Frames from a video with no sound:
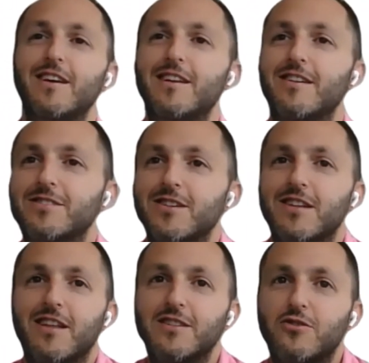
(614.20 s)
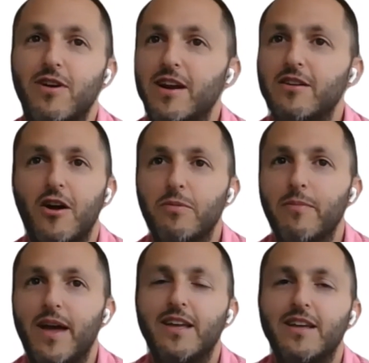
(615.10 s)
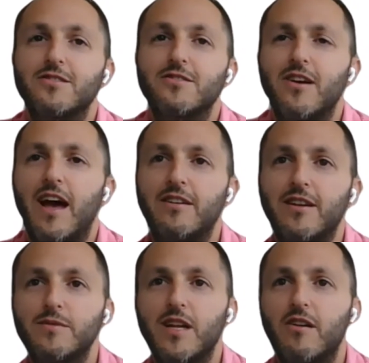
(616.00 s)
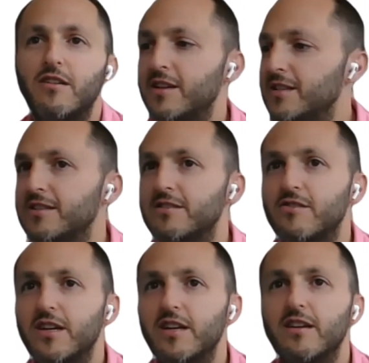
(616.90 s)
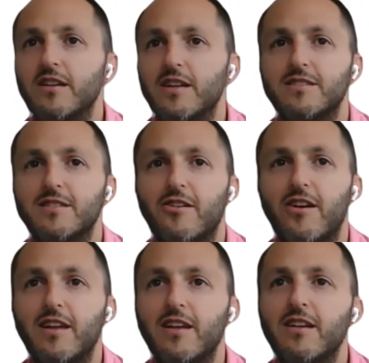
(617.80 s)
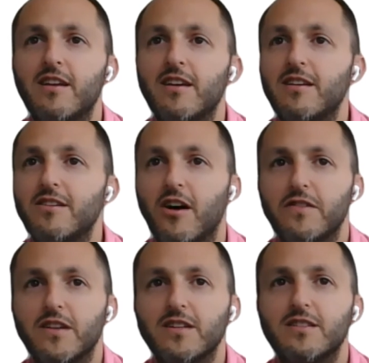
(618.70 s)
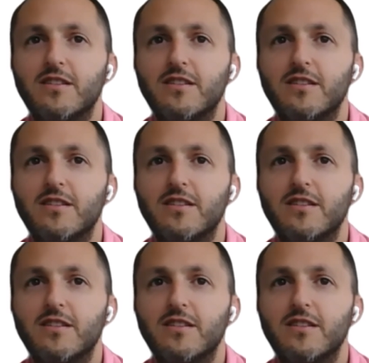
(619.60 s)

to things, credit, open banking, to outcomes that aren't necessarily obvious.